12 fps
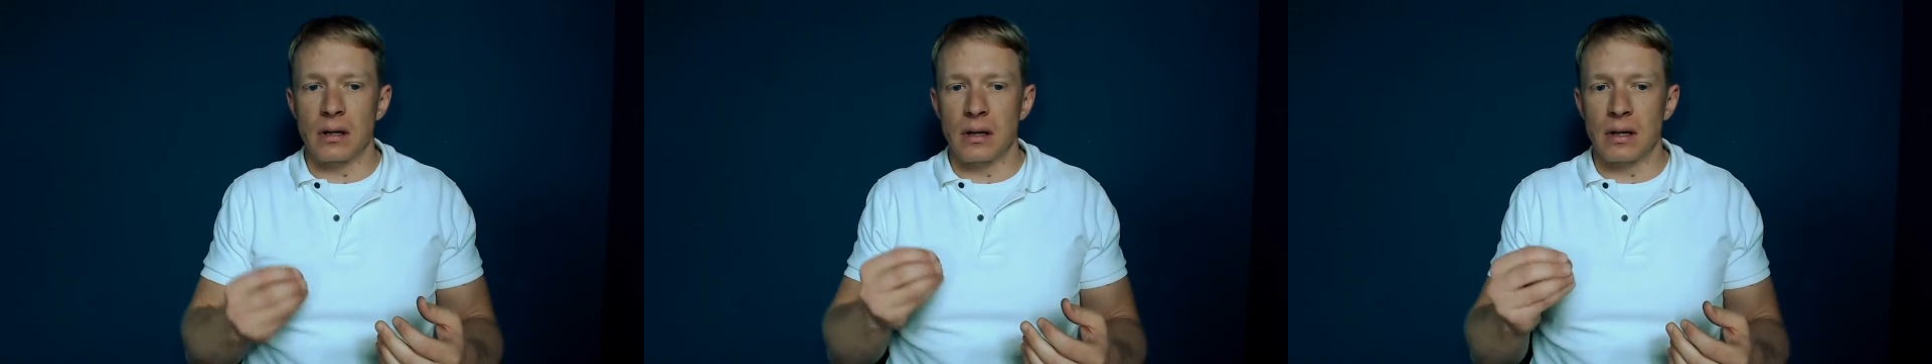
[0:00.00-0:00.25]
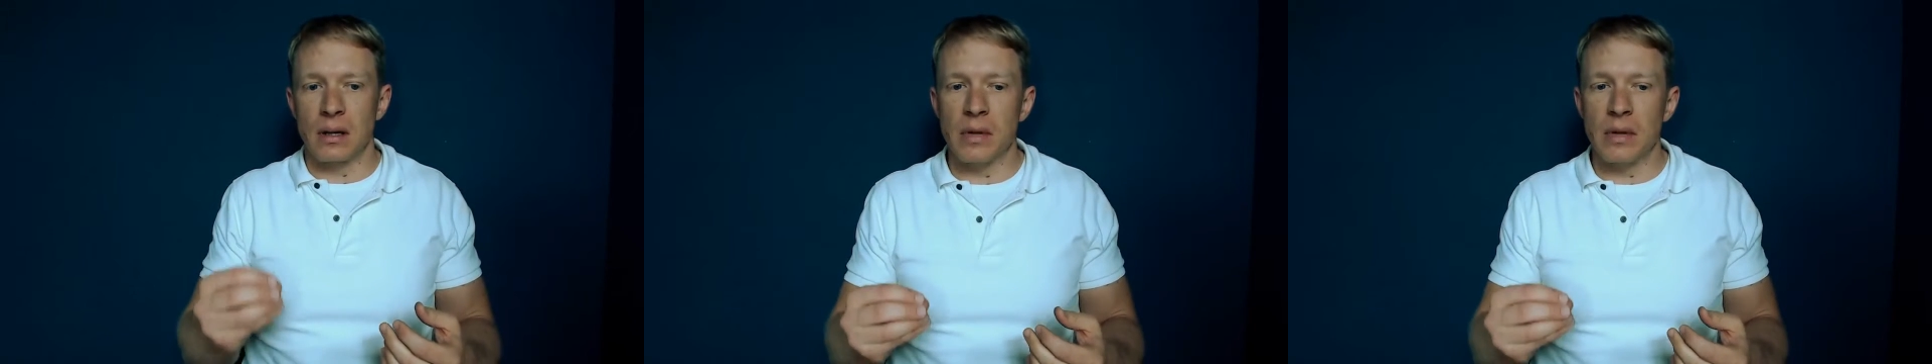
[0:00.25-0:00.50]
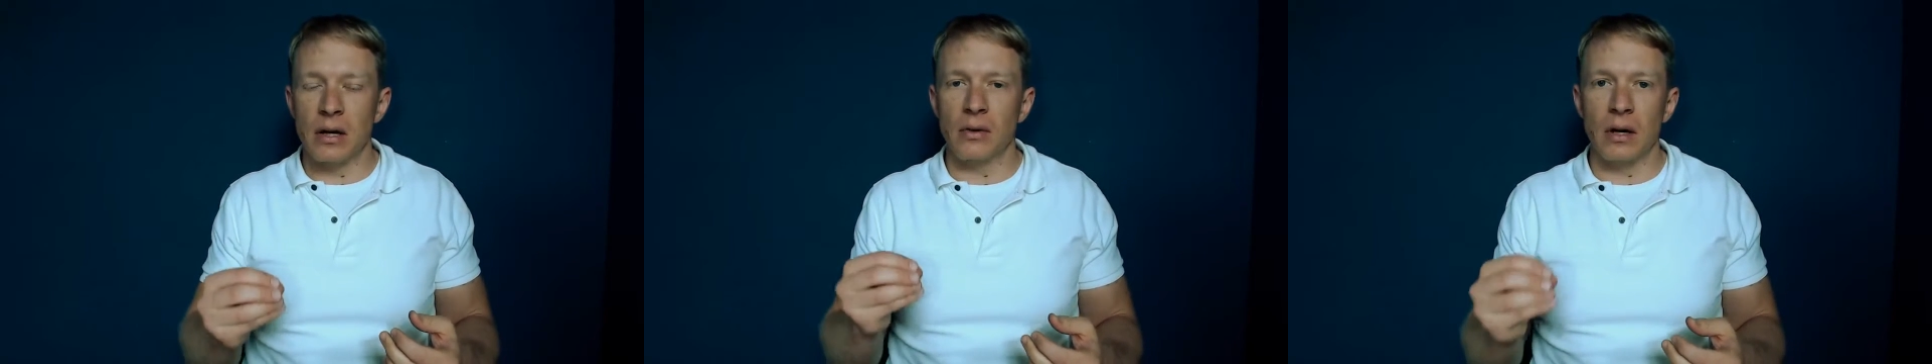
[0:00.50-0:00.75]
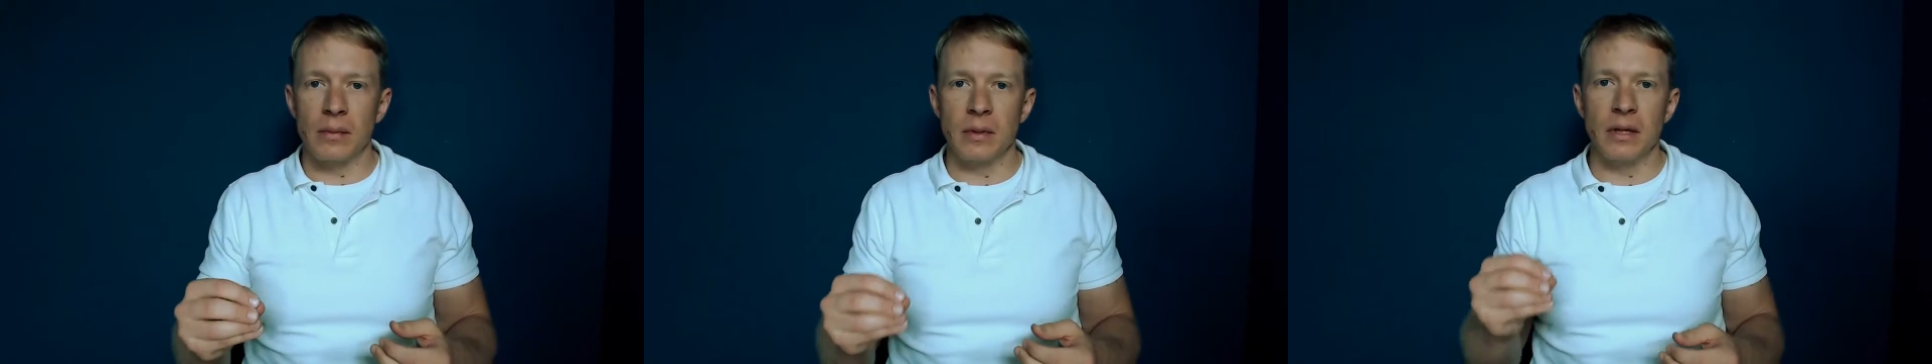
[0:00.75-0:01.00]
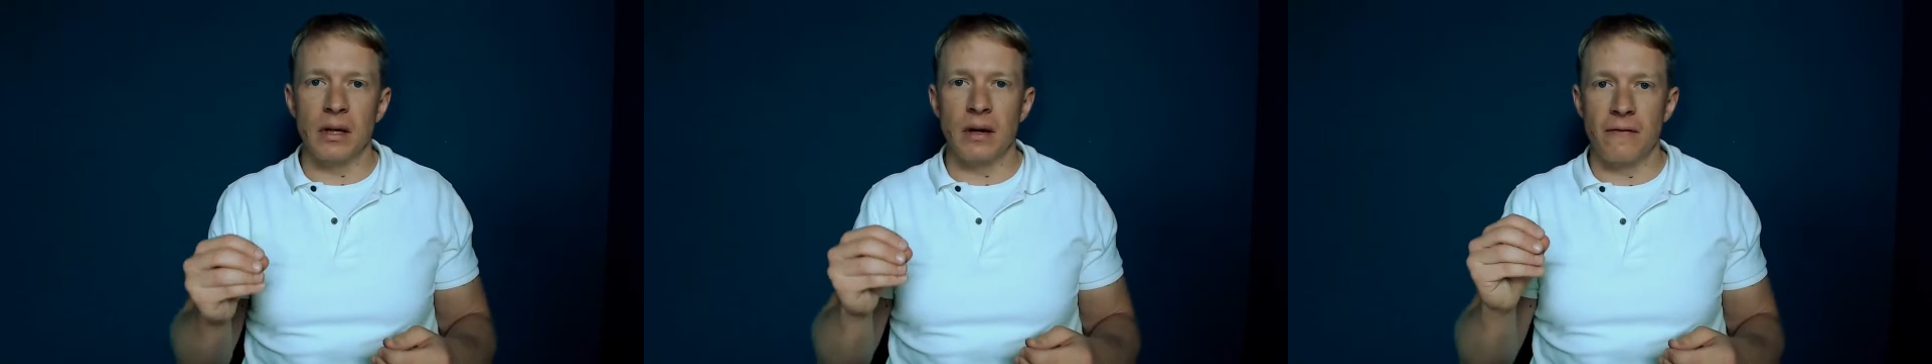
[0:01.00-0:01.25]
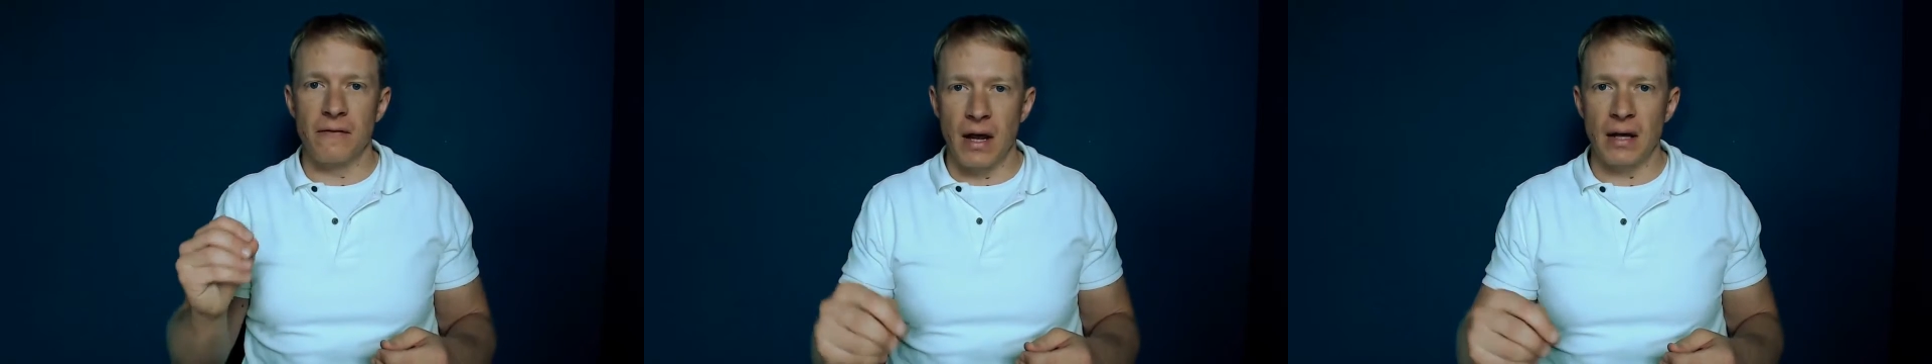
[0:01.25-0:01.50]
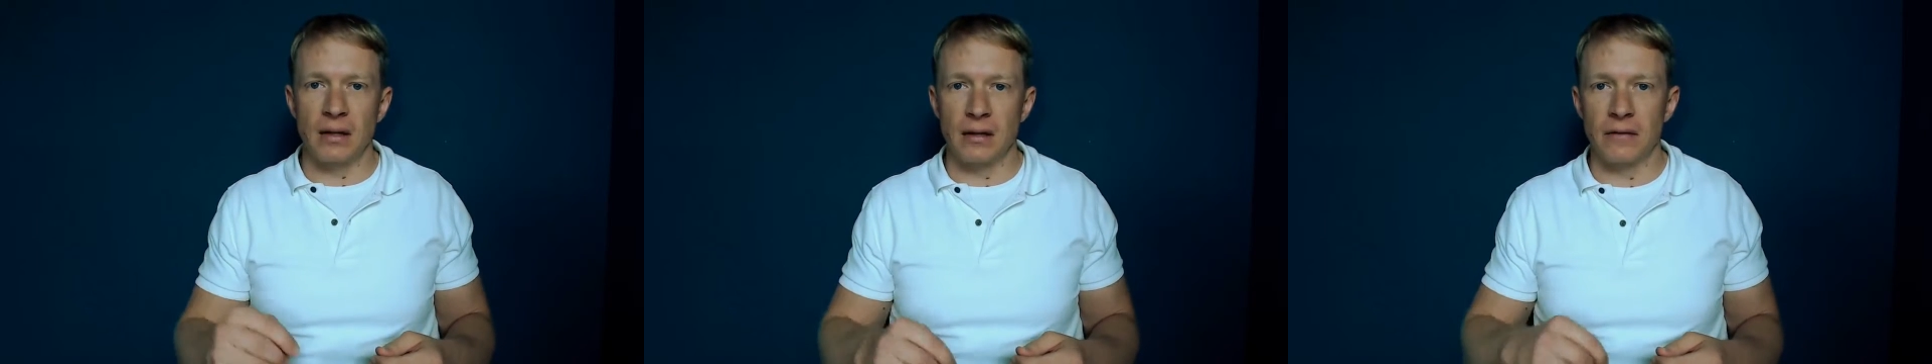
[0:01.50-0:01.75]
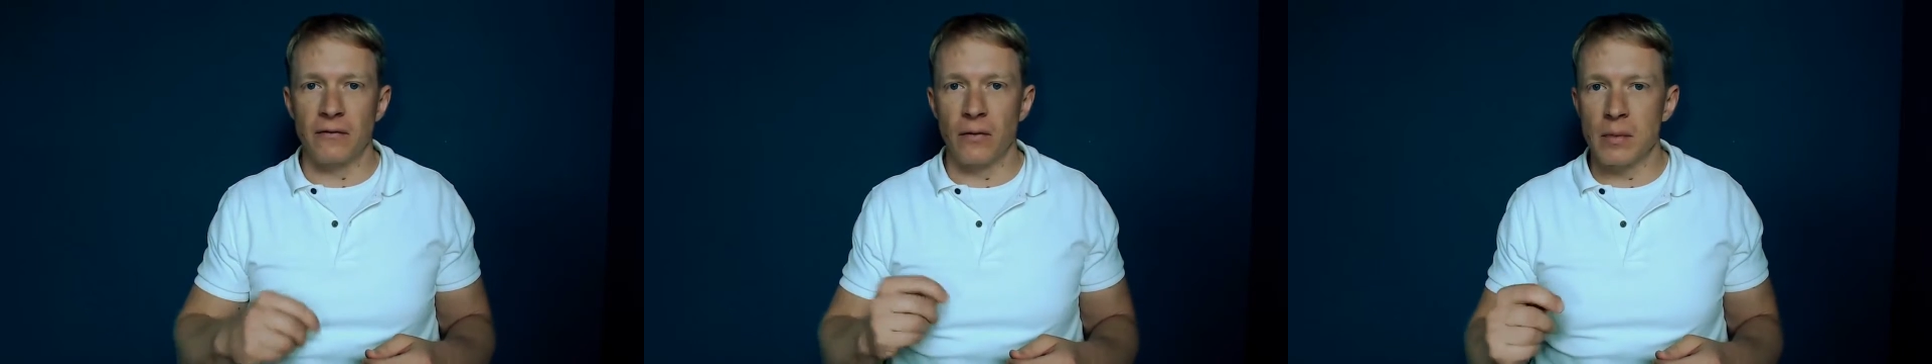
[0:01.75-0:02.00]
can be incredibly effective
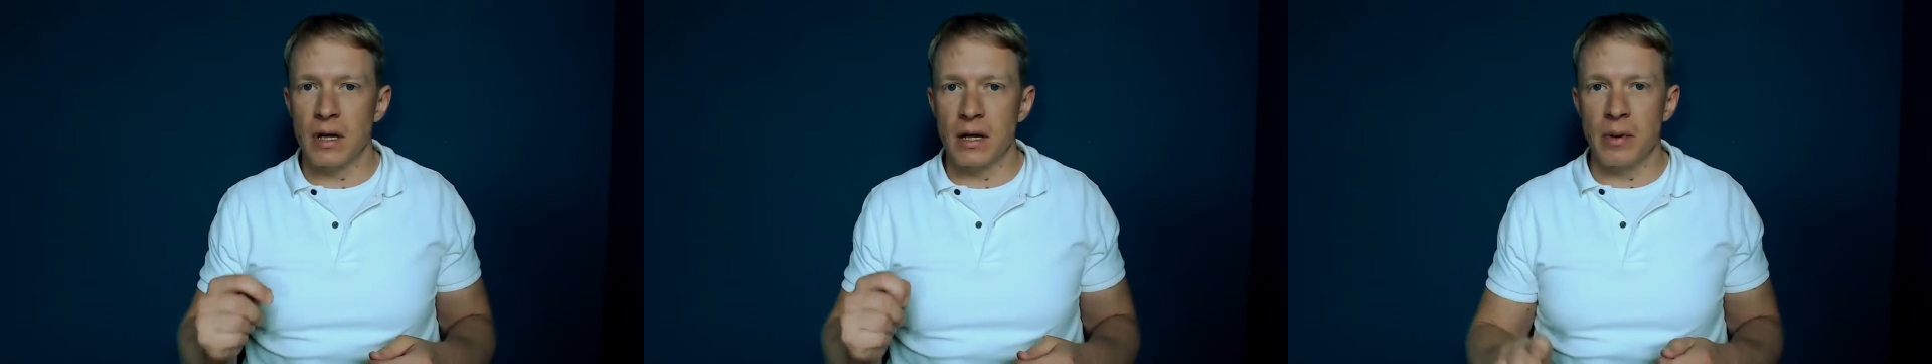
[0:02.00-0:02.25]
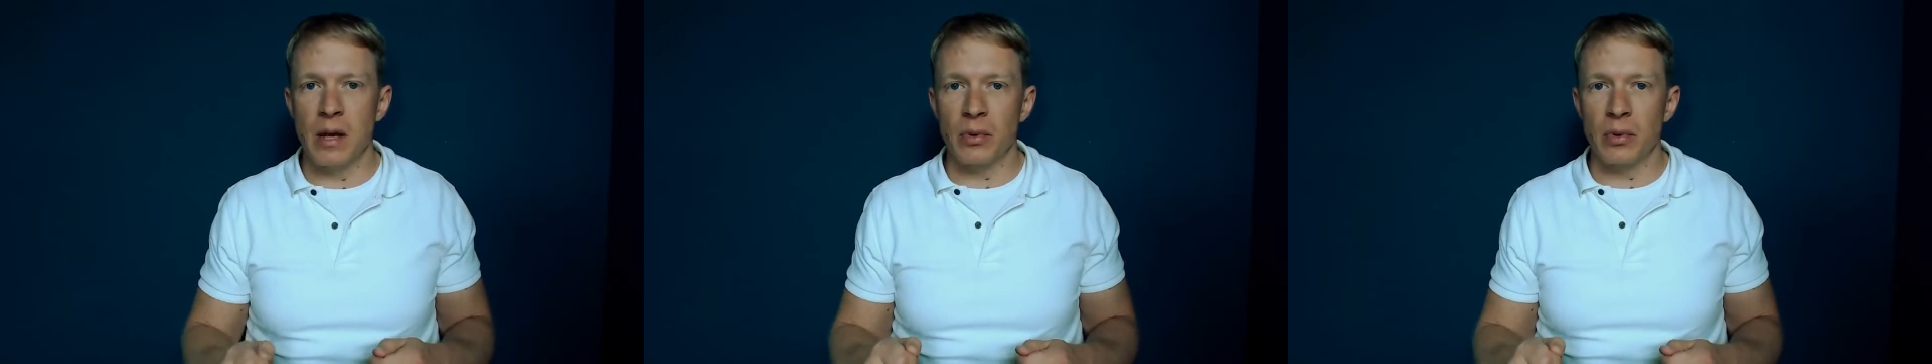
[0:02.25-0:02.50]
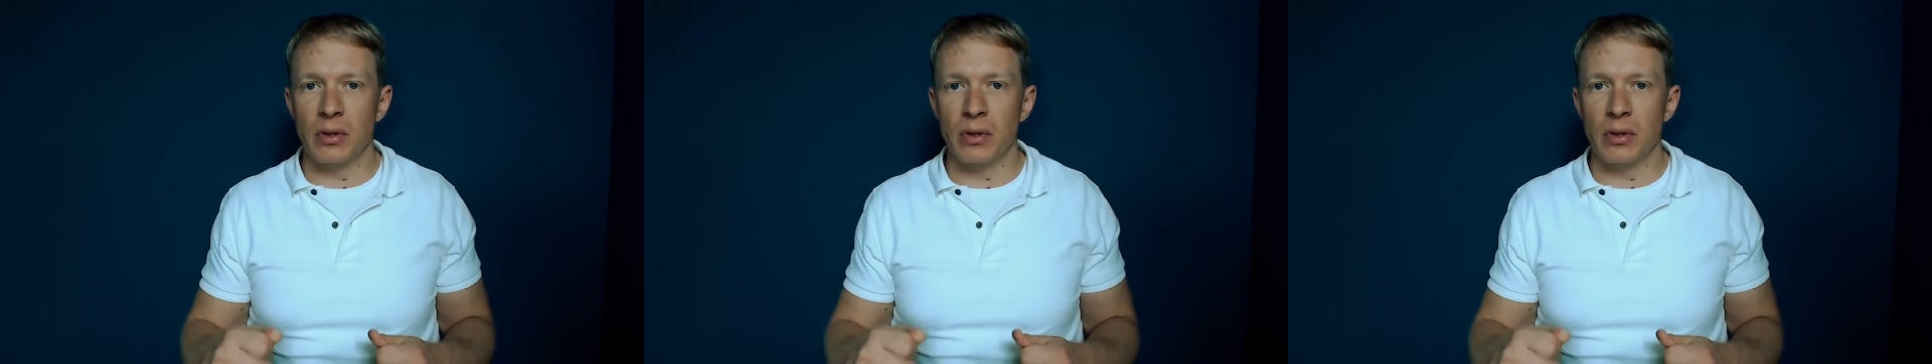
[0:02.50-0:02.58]
for many people,